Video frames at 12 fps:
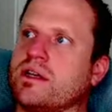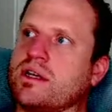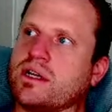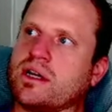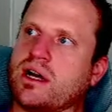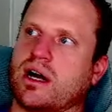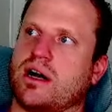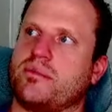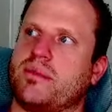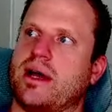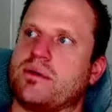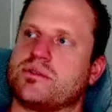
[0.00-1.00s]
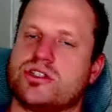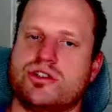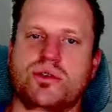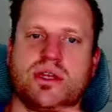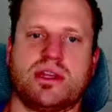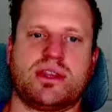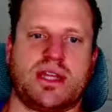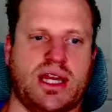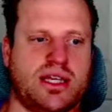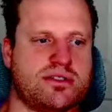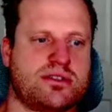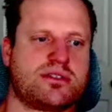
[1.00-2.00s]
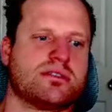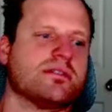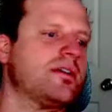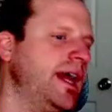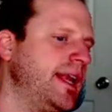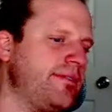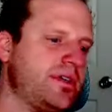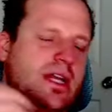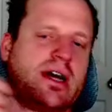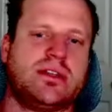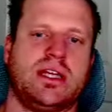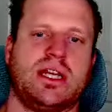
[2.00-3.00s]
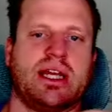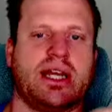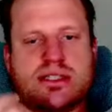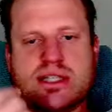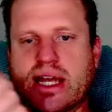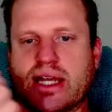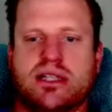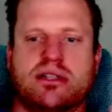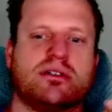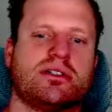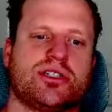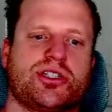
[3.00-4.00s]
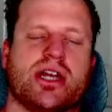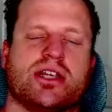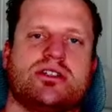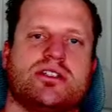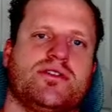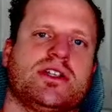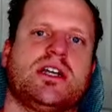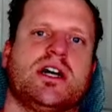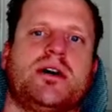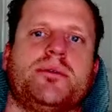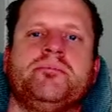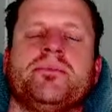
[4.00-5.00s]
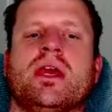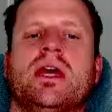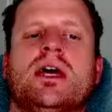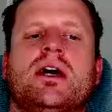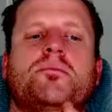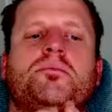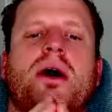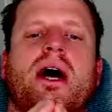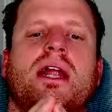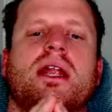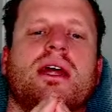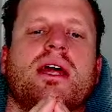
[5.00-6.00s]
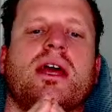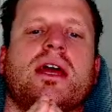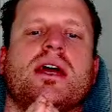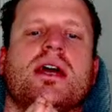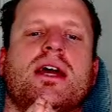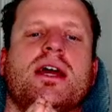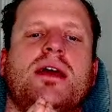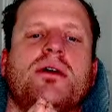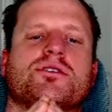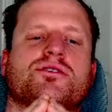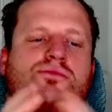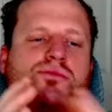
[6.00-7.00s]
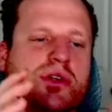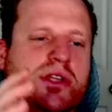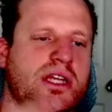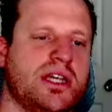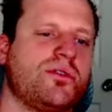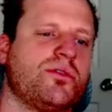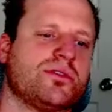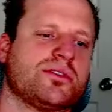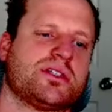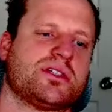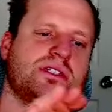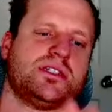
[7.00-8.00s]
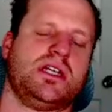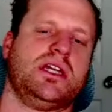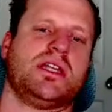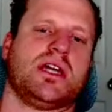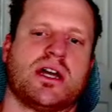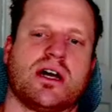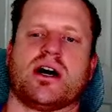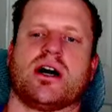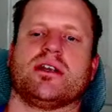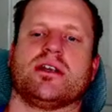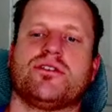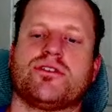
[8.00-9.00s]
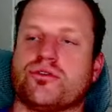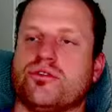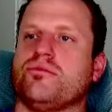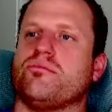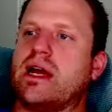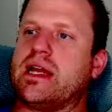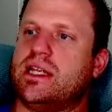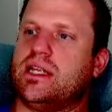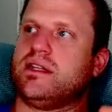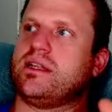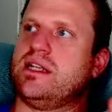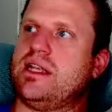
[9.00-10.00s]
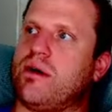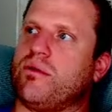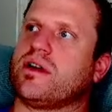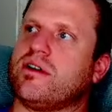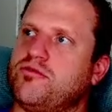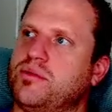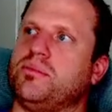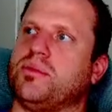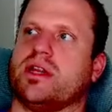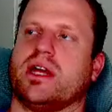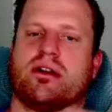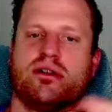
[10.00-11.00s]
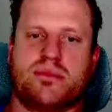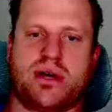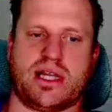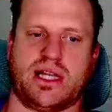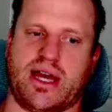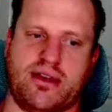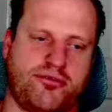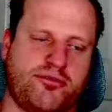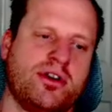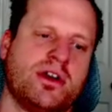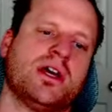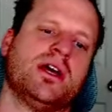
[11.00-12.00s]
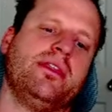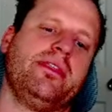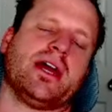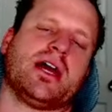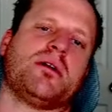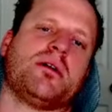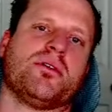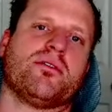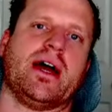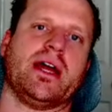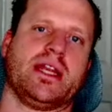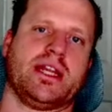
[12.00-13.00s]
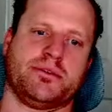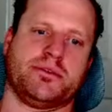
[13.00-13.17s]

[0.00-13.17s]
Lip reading: I was doing things, and every now and then I get tiny little injections of income. But it was really cool to see that God, through the network of people that are in my life, that God provided.